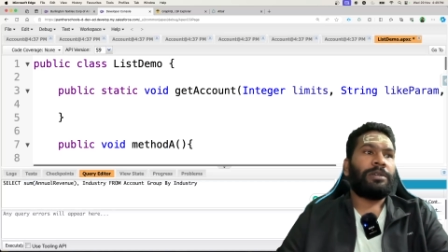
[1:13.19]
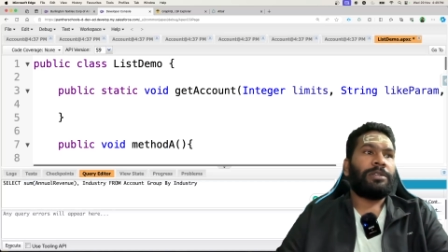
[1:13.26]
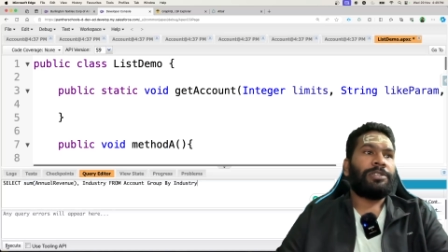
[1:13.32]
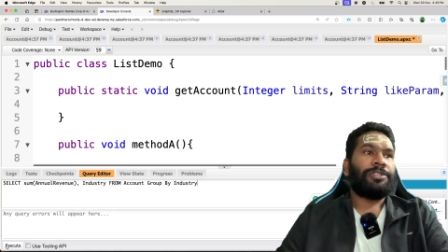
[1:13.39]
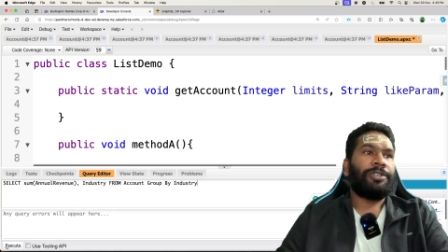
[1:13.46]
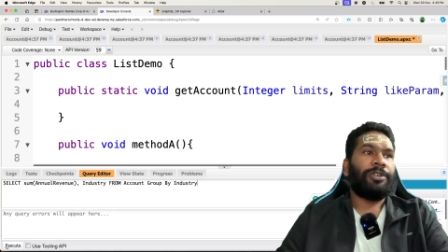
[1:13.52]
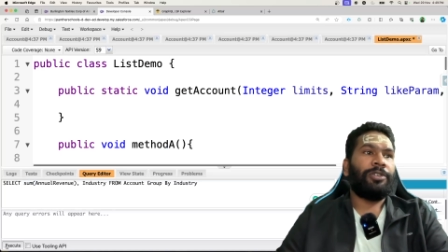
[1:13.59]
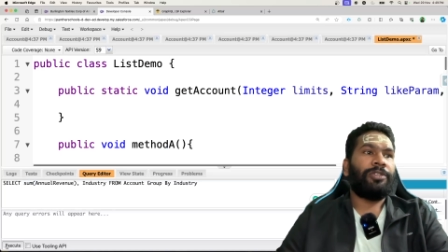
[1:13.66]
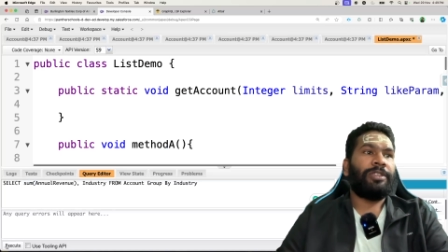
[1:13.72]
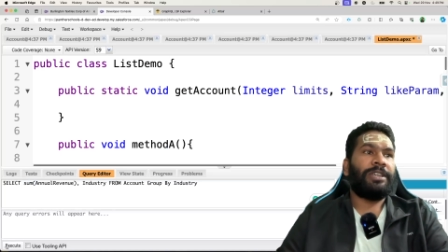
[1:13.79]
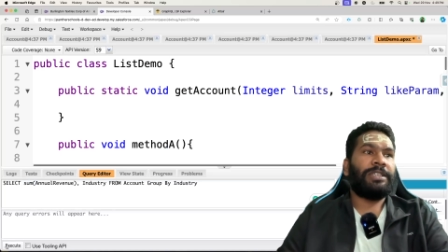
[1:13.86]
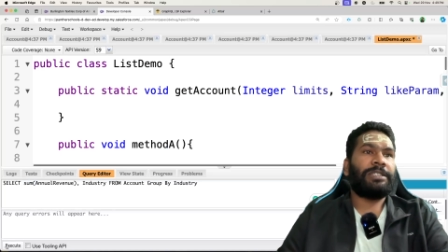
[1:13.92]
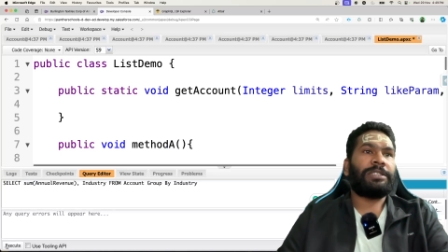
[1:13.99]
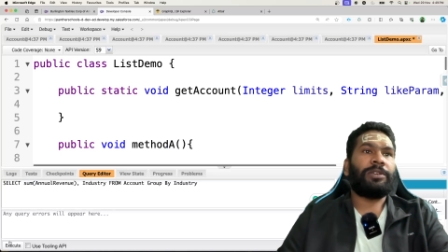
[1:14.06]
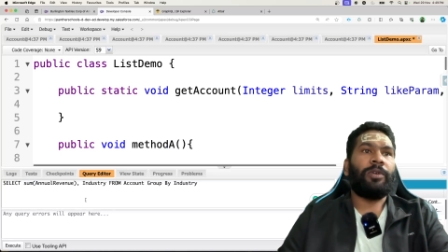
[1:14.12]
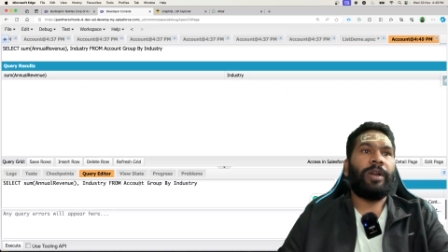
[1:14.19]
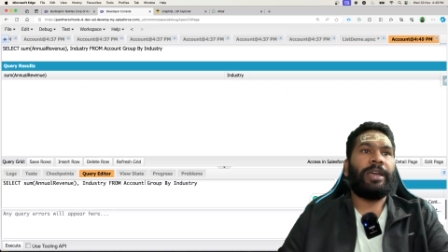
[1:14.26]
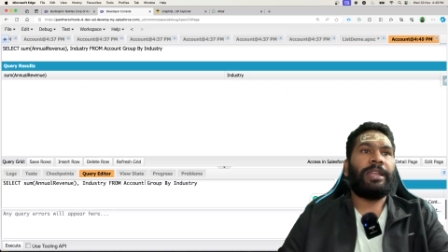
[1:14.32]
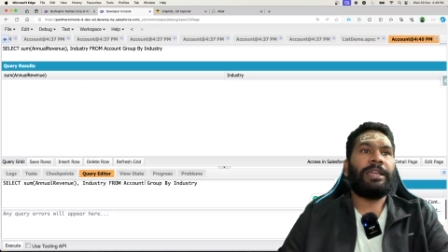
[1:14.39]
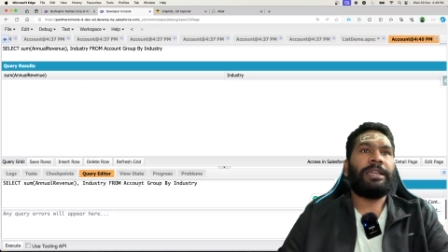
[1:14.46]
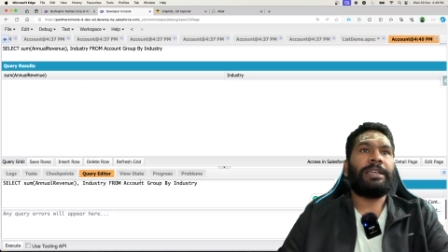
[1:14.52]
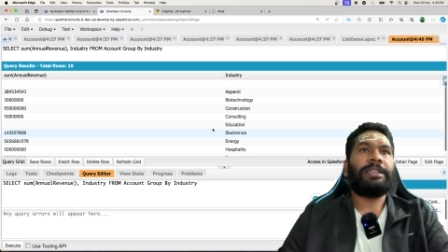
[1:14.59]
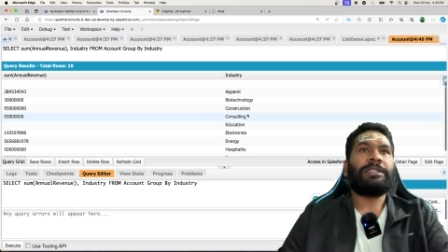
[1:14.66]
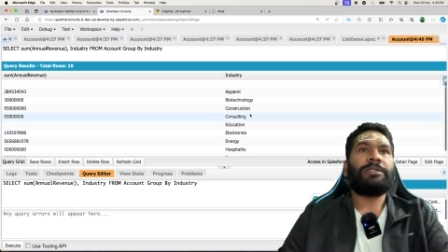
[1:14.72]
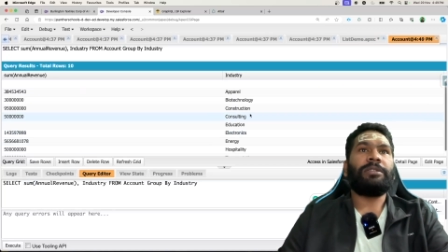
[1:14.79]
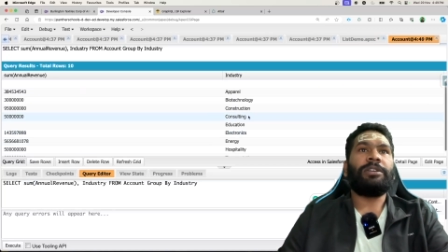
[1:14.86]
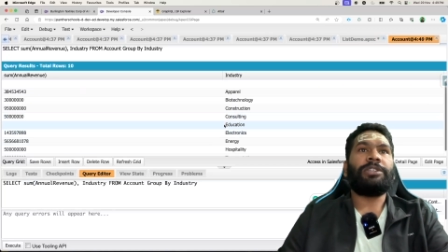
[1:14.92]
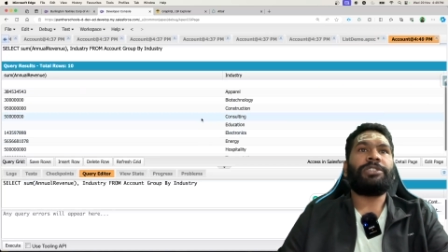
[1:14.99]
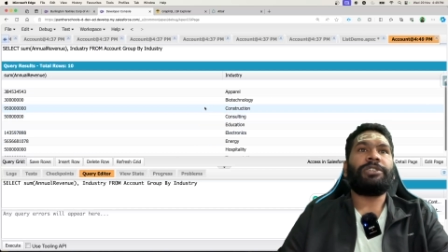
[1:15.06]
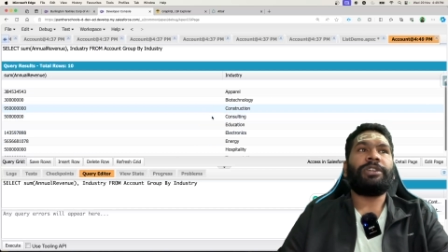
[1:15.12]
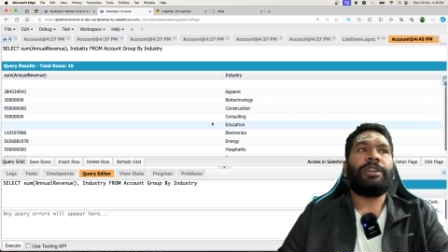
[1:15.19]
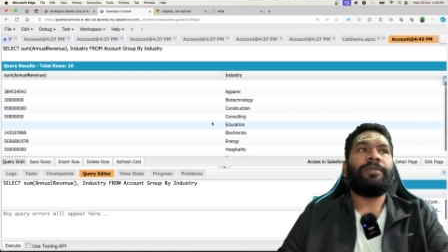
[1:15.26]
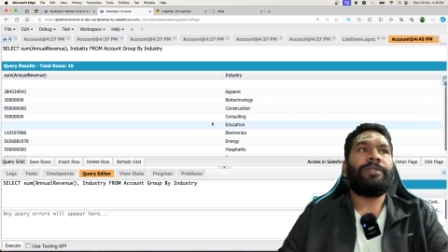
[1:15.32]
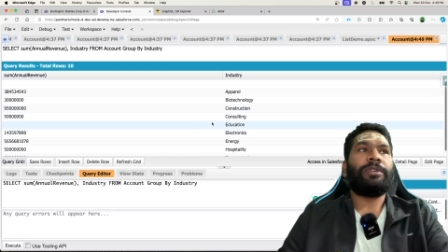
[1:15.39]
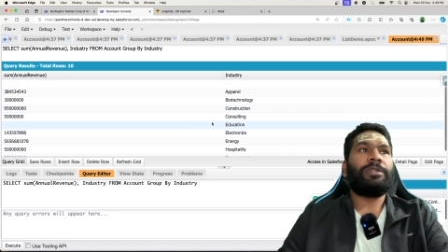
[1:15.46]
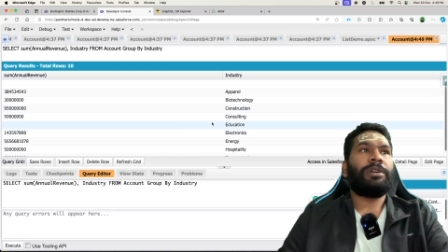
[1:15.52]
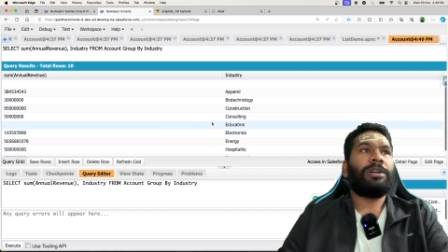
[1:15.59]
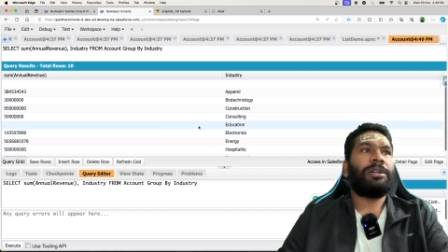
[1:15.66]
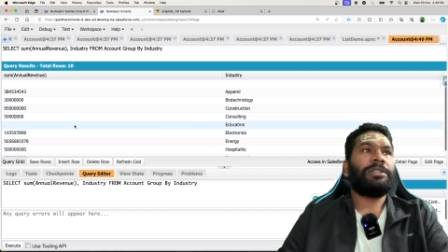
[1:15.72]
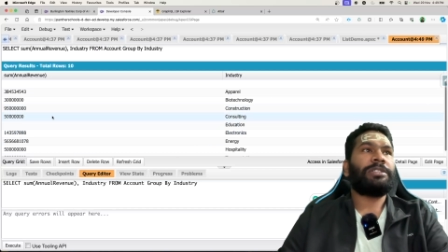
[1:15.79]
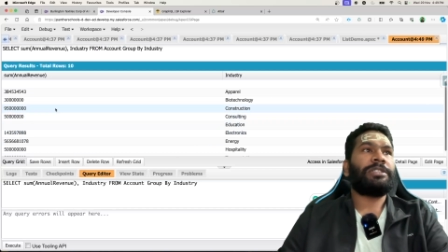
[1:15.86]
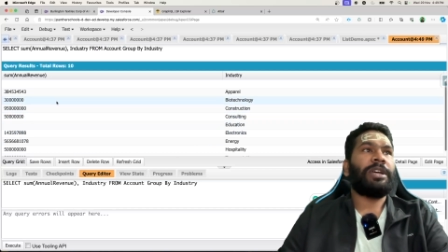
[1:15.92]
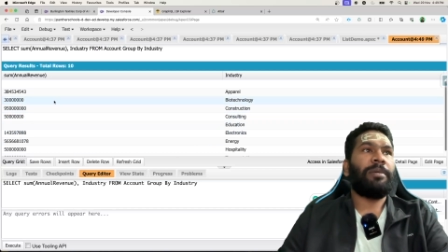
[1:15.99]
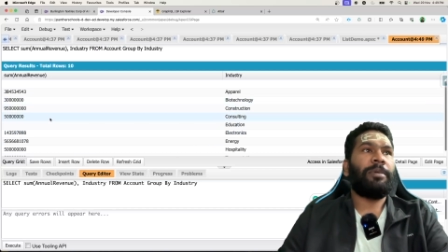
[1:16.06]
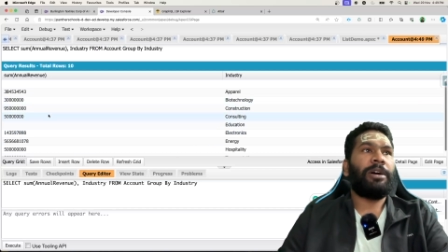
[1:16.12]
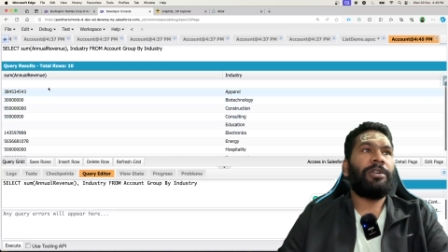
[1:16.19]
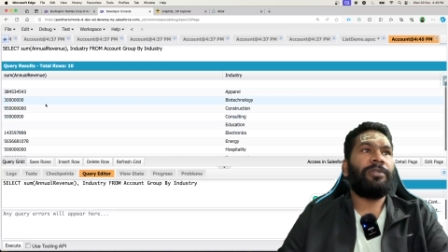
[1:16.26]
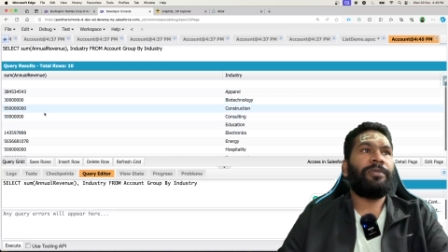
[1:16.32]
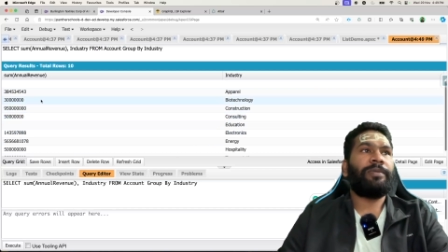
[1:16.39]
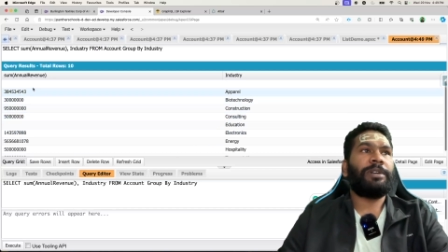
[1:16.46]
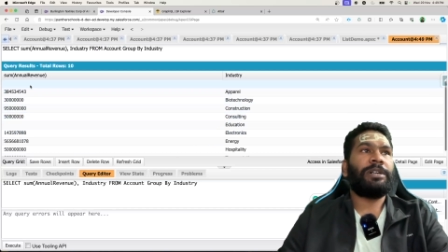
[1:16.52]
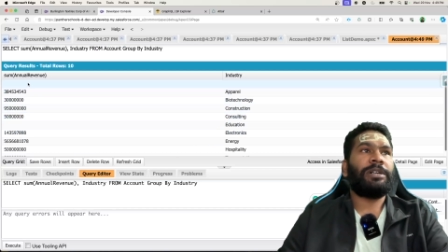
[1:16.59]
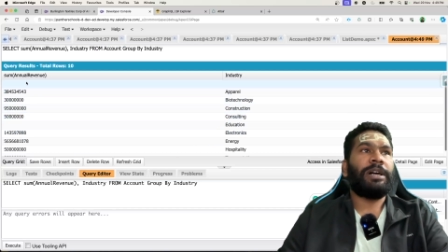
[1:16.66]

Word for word: so this query is going to give you the sum of uh,